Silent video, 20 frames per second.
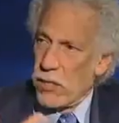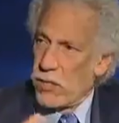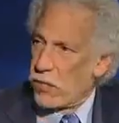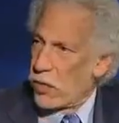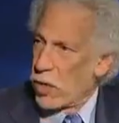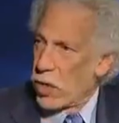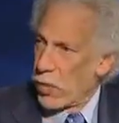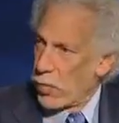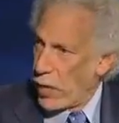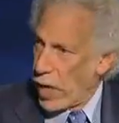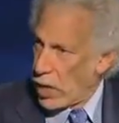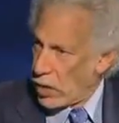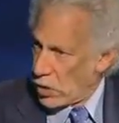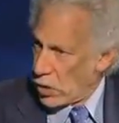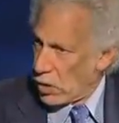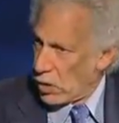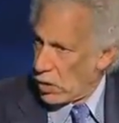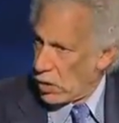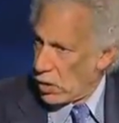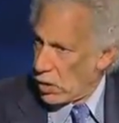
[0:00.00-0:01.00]
for your
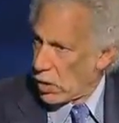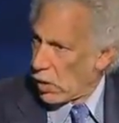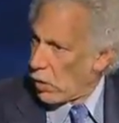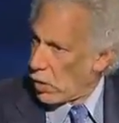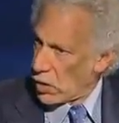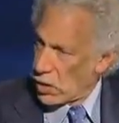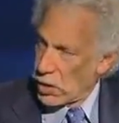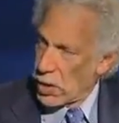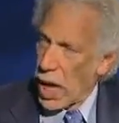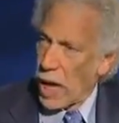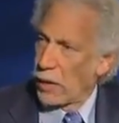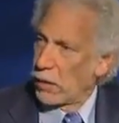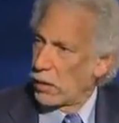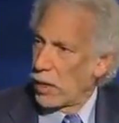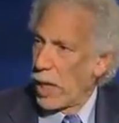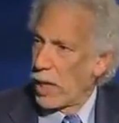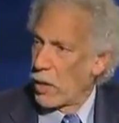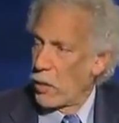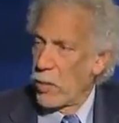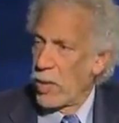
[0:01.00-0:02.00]
patient. So it's not
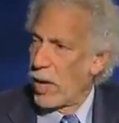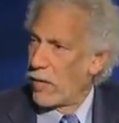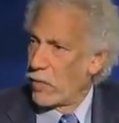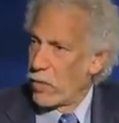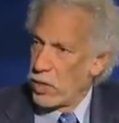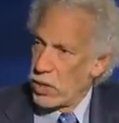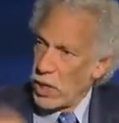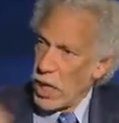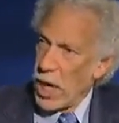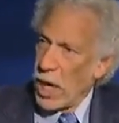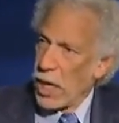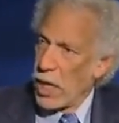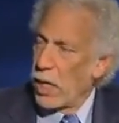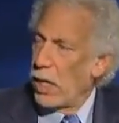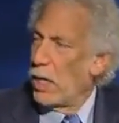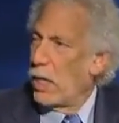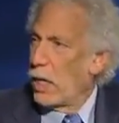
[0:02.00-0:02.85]
like we ever say,